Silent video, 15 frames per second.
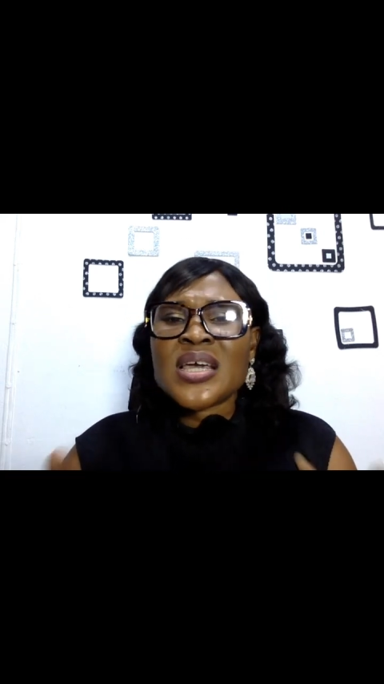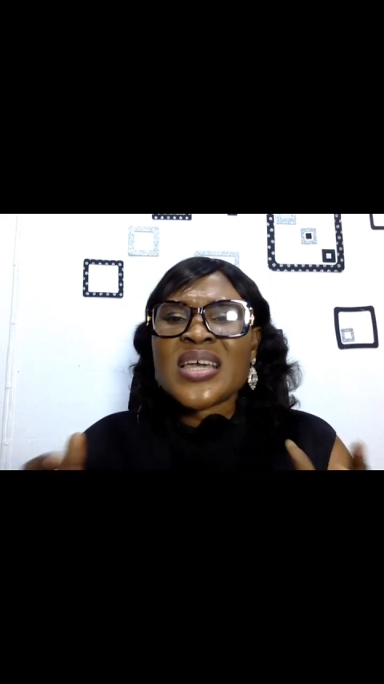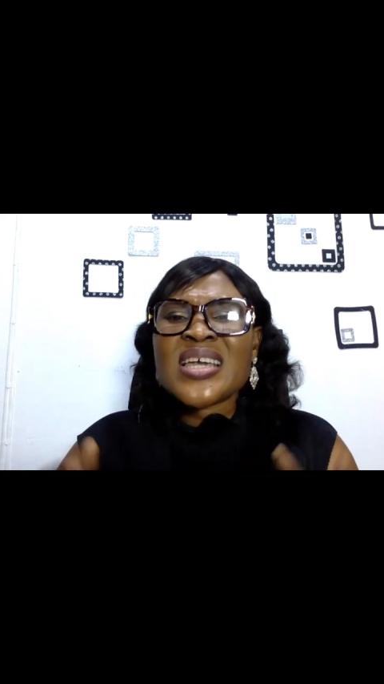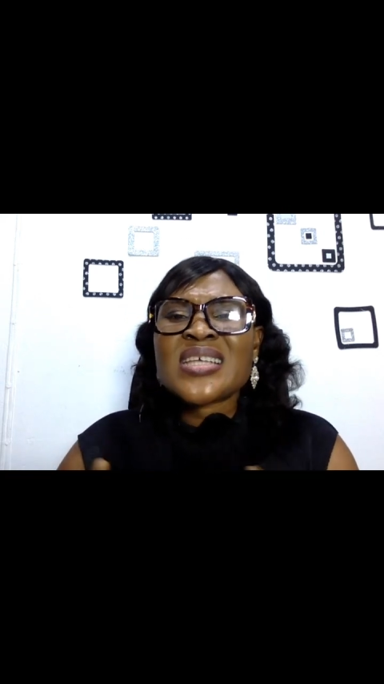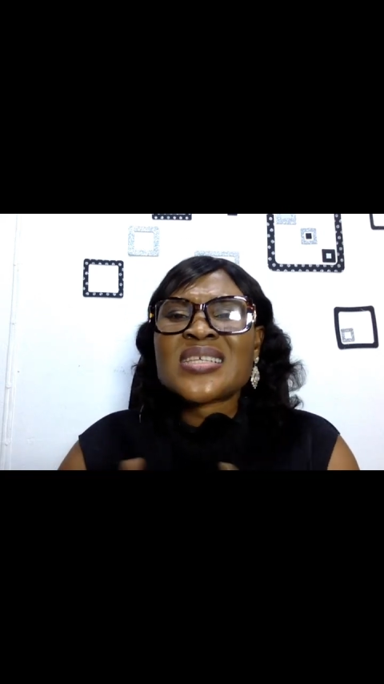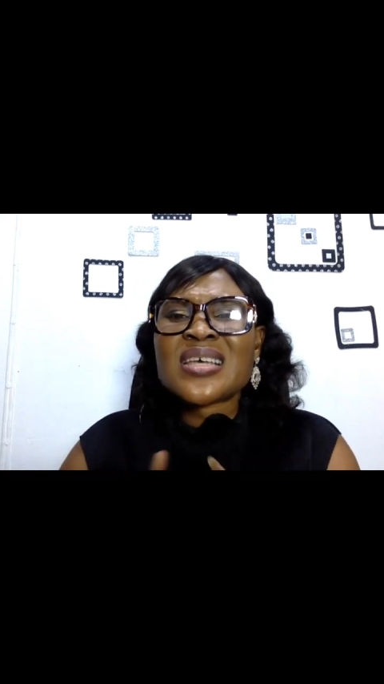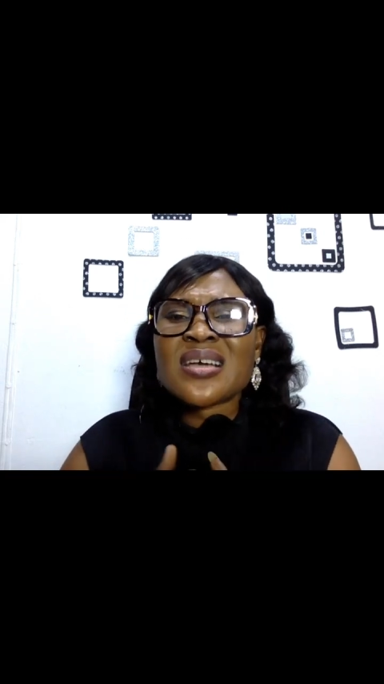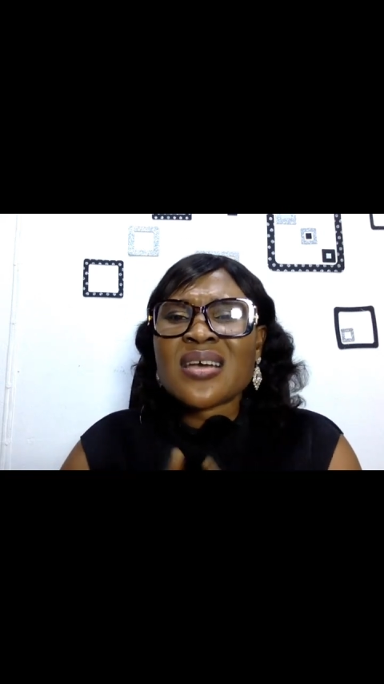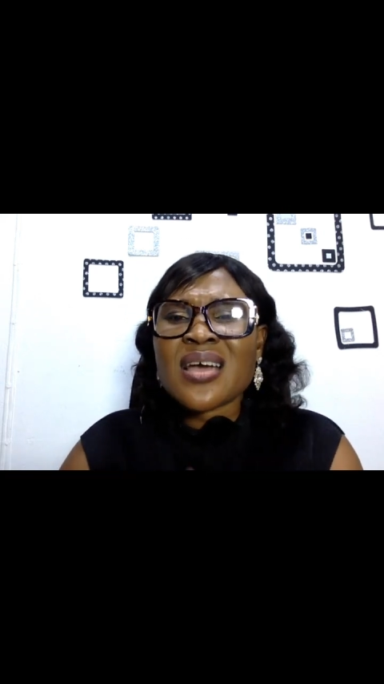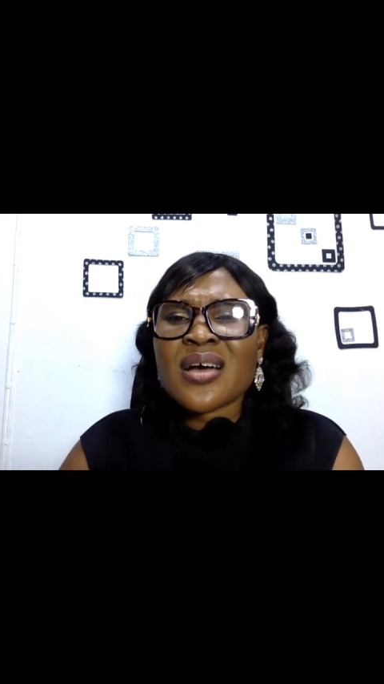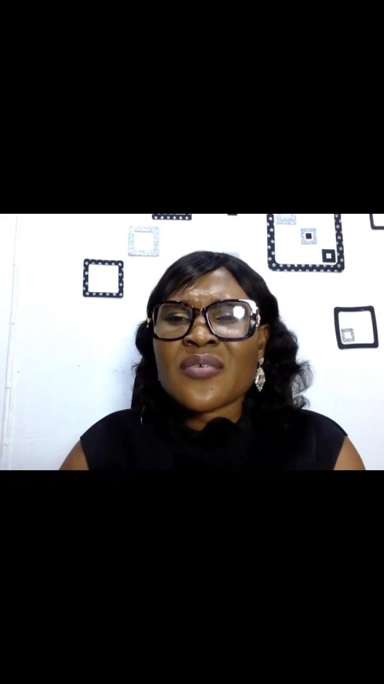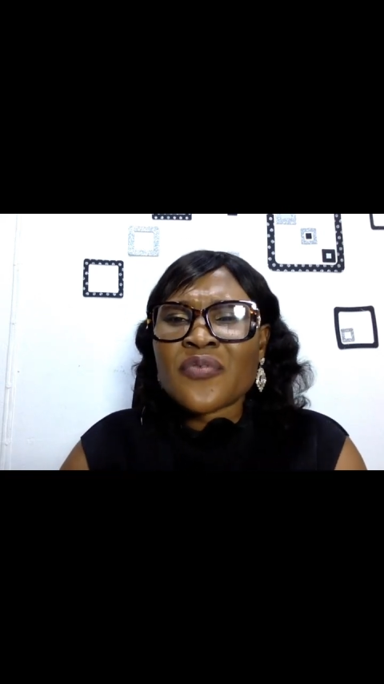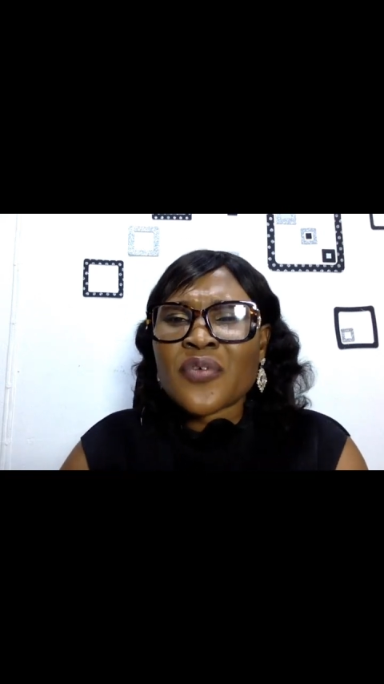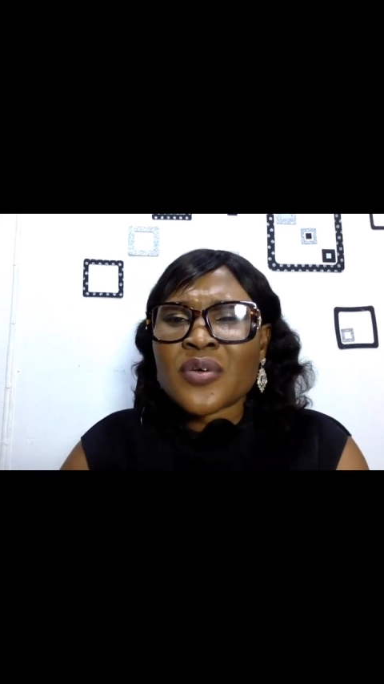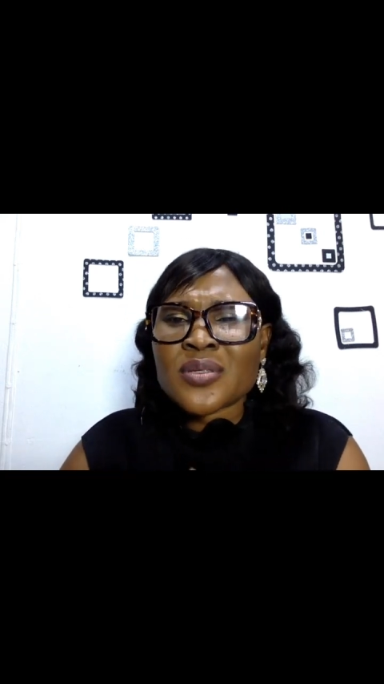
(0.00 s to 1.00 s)
it's a
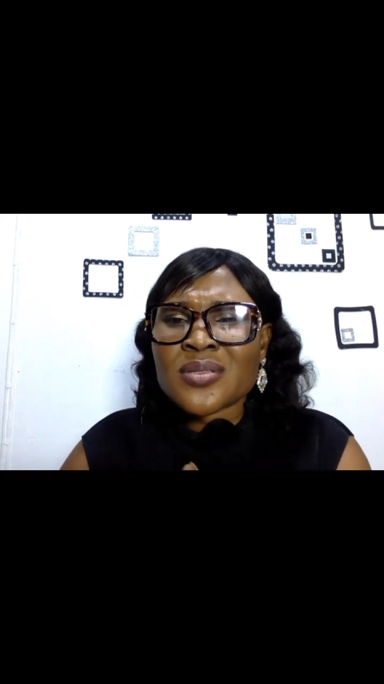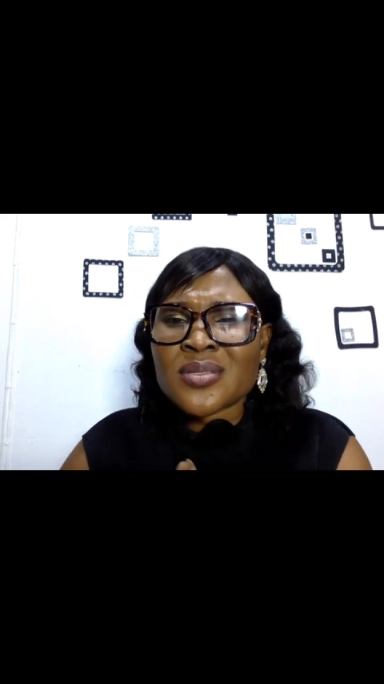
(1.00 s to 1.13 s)
ground for